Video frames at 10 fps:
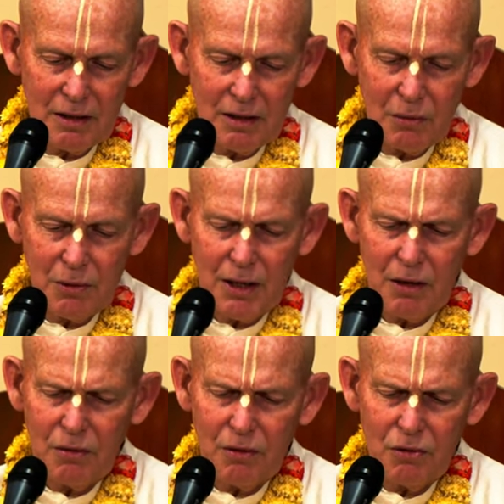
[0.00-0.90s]
that
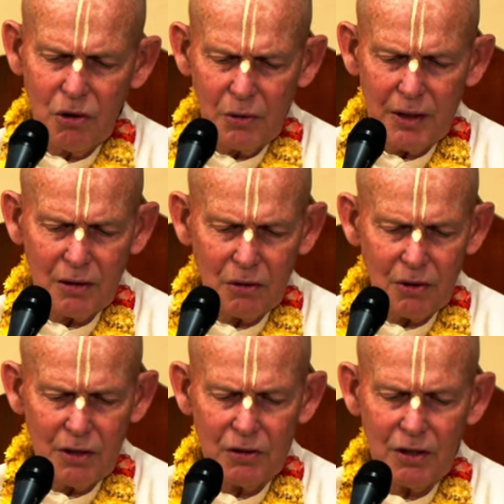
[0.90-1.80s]
without knowing
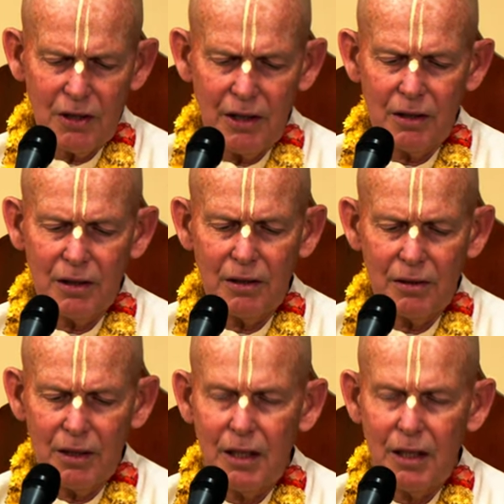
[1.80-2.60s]
Lord Nityananda,